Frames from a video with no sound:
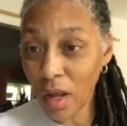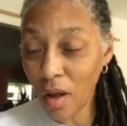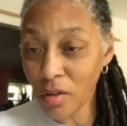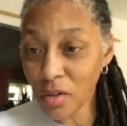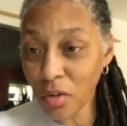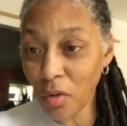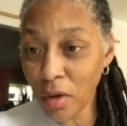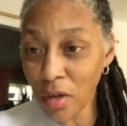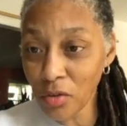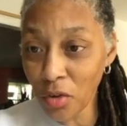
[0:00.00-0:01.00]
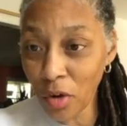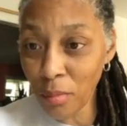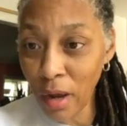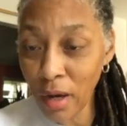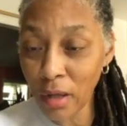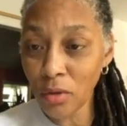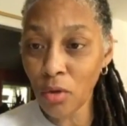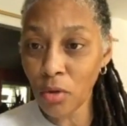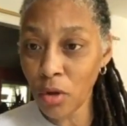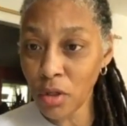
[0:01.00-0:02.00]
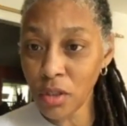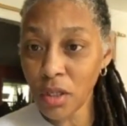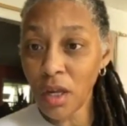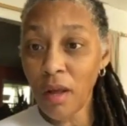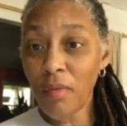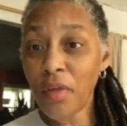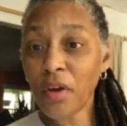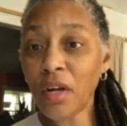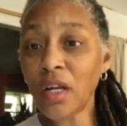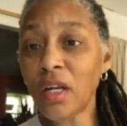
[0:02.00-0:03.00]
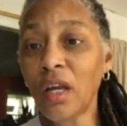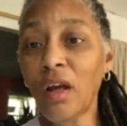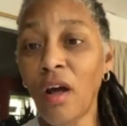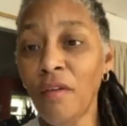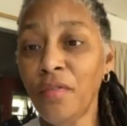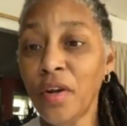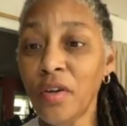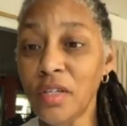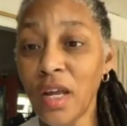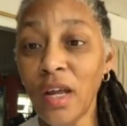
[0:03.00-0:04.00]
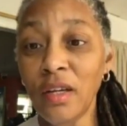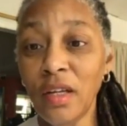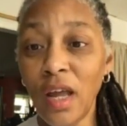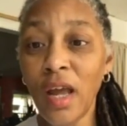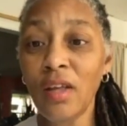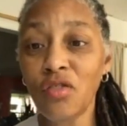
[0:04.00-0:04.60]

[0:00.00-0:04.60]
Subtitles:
also known as Durham para Todos. They're going to kick off their 10K